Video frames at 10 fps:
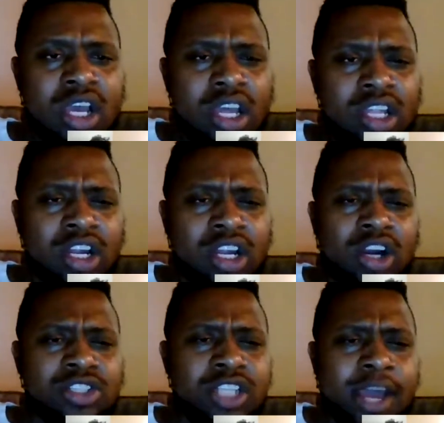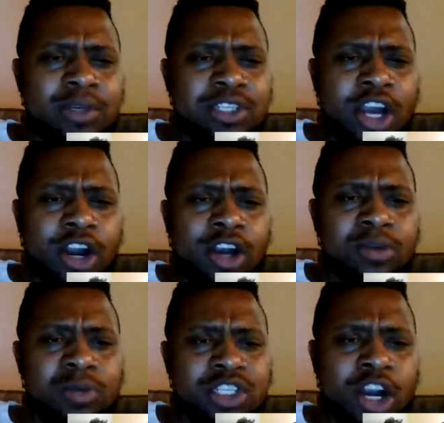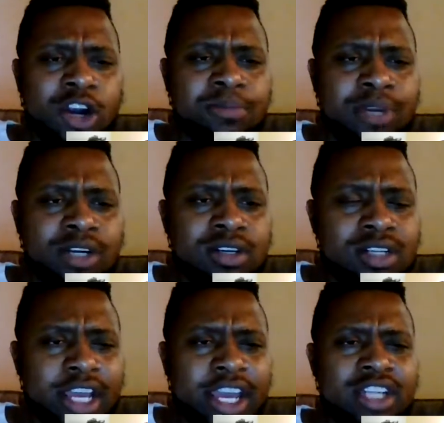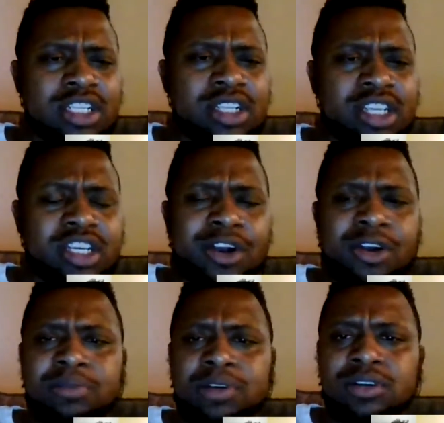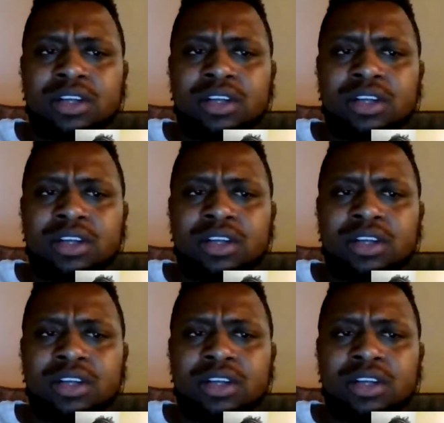The girl's name was Kerber, Angelique Kerber.